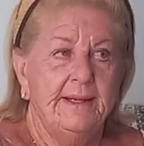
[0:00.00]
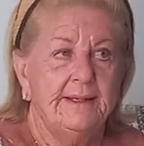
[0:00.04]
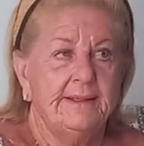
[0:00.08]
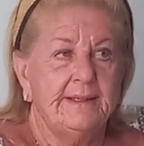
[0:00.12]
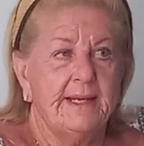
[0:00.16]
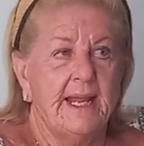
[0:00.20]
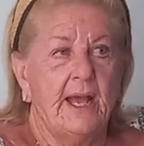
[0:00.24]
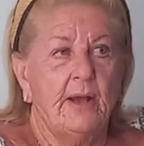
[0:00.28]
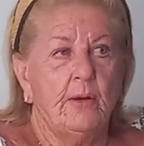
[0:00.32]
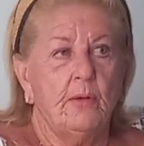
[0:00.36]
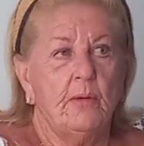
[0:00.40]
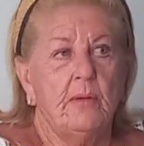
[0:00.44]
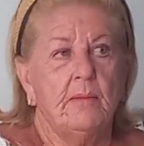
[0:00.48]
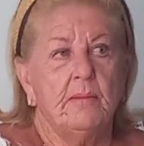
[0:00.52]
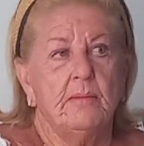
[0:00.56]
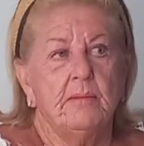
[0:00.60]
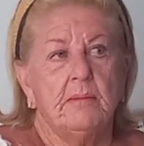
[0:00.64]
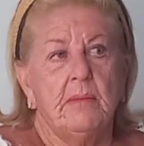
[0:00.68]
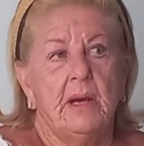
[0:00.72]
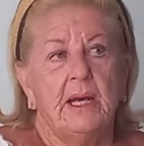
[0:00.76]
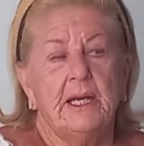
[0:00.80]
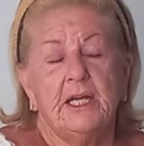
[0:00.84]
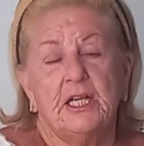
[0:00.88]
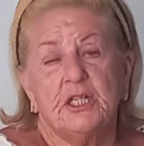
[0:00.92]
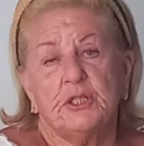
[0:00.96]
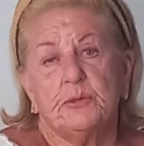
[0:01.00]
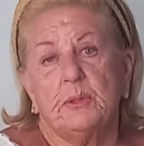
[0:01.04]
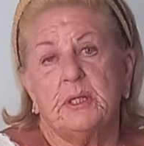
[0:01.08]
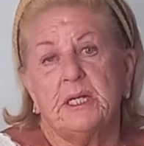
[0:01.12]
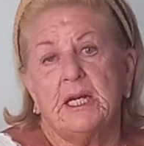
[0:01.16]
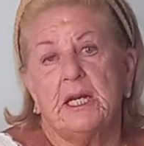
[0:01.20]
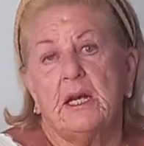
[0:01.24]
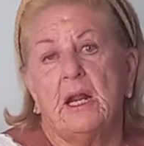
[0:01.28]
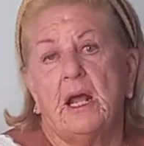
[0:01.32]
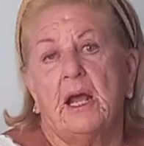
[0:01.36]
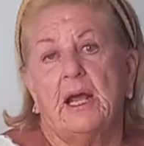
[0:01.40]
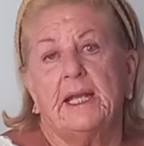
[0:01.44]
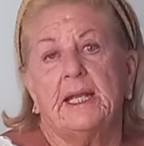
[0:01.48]
Now, my husband
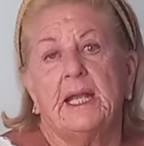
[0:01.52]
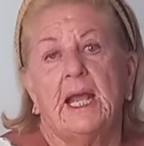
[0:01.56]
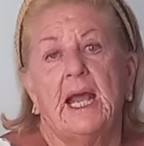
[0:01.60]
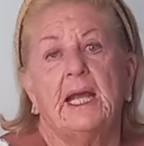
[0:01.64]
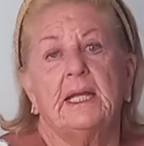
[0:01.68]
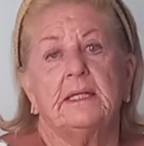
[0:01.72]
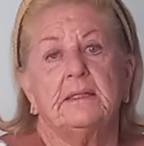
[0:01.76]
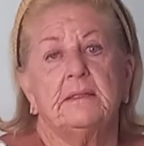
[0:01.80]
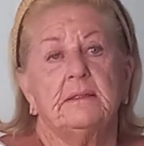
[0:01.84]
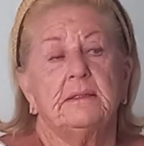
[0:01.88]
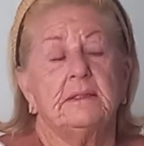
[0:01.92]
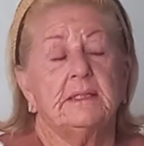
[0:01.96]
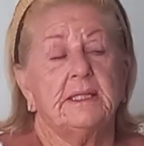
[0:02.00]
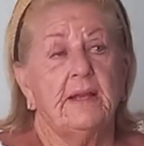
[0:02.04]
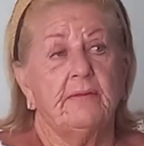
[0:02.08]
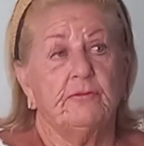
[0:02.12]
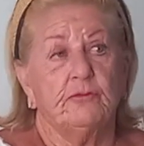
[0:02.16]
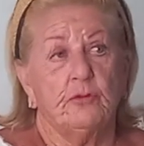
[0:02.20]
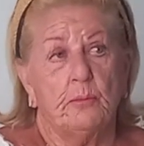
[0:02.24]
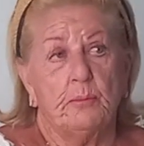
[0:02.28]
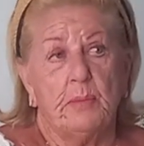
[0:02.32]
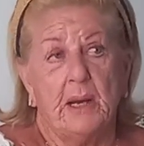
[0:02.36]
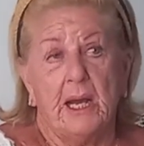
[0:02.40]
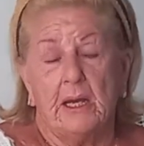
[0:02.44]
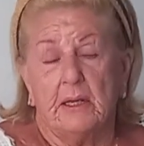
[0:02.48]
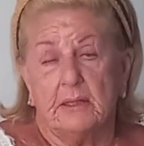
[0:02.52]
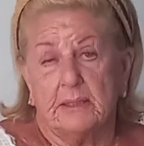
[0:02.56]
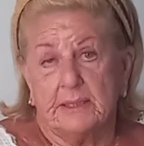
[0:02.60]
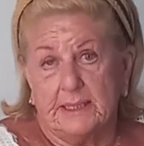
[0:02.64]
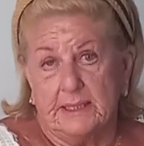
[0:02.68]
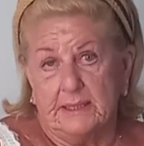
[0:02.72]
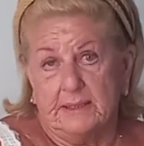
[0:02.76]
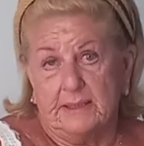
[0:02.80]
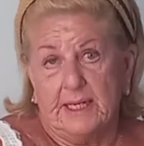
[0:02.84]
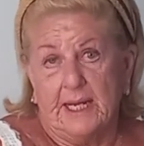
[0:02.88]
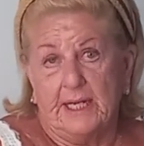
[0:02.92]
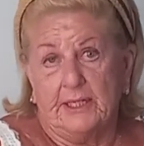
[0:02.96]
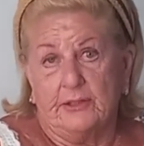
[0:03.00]
and I had several bars
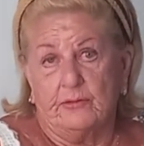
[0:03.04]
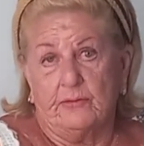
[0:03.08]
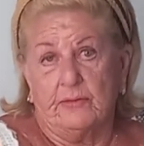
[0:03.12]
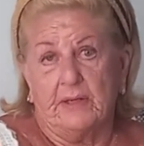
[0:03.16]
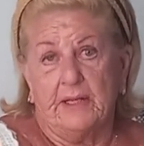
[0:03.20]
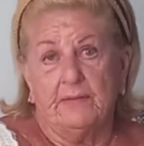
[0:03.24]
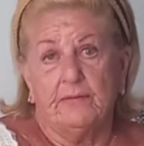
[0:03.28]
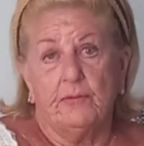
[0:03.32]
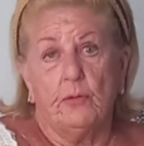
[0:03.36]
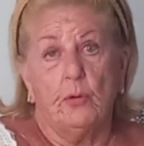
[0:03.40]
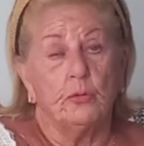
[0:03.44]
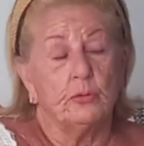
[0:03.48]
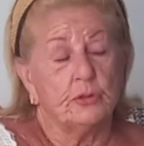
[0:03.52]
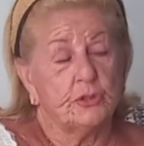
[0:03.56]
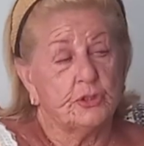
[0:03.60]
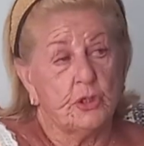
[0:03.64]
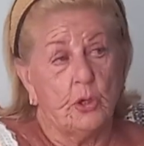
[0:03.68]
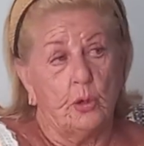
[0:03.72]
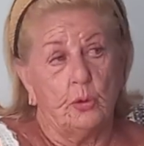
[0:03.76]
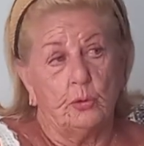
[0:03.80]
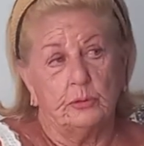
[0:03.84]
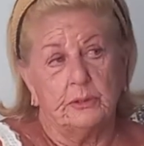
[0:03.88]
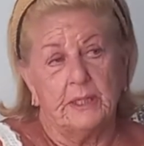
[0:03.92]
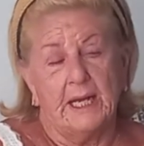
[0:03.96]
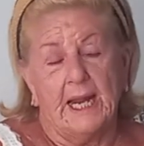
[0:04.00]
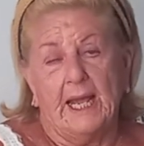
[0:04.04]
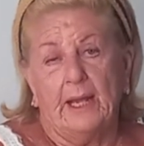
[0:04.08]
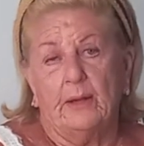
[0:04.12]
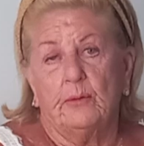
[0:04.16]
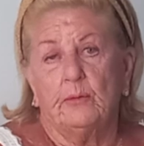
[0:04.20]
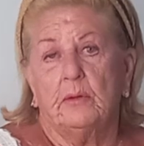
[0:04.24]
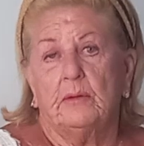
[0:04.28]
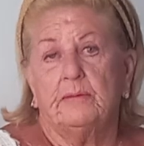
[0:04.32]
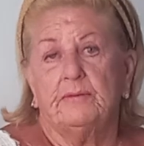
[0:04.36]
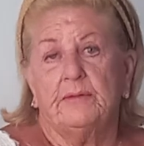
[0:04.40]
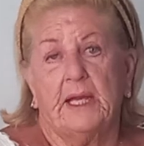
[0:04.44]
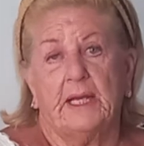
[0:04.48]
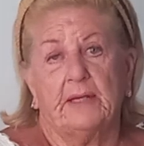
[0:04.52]
in Tenerife, all sold
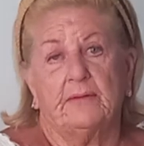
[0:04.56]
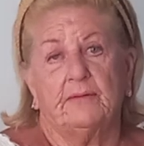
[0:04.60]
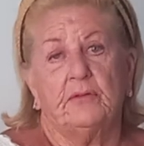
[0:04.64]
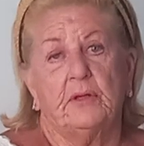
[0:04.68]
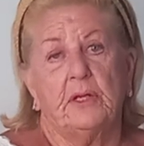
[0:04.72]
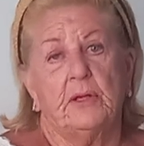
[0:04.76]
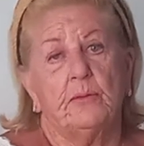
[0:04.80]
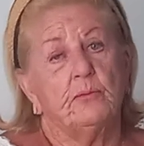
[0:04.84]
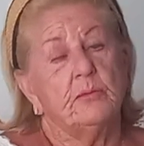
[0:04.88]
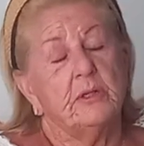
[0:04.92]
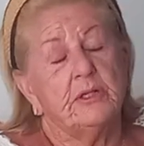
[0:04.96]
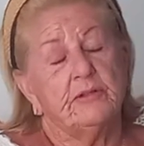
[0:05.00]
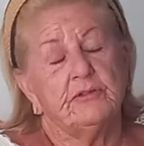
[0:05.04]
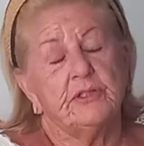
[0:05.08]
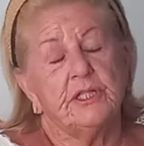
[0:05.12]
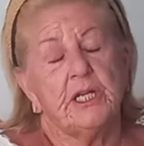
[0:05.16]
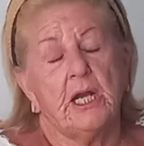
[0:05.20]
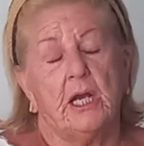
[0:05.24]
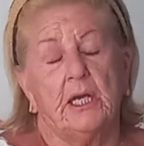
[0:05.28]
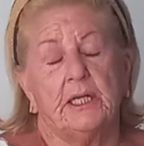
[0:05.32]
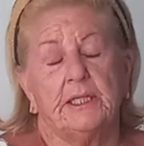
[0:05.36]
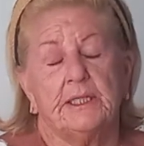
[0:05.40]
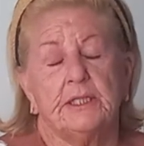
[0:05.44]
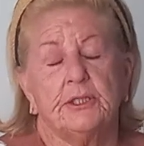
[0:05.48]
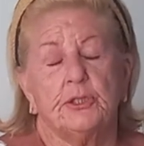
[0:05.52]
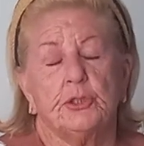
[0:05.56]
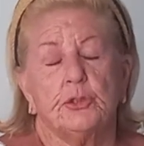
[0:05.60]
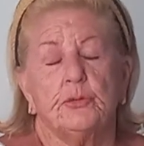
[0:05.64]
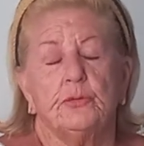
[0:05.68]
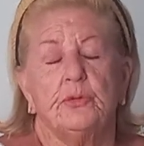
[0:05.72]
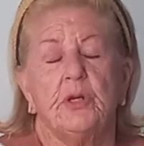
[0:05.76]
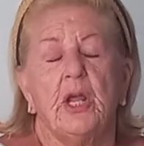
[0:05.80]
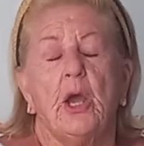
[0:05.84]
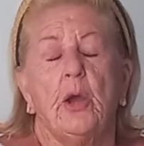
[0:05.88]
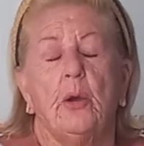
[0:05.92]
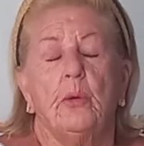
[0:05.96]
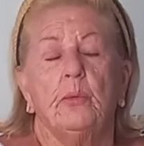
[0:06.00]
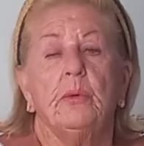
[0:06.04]
now, thankfully, and we're retired, as you
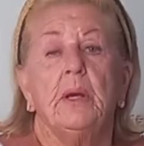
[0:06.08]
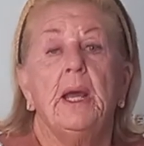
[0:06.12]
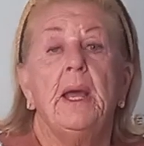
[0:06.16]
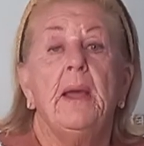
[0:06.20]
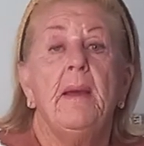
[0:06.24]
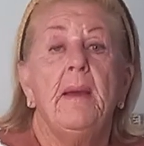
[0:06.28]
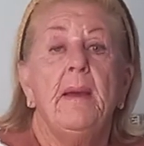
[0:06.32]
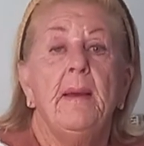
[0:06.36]
know.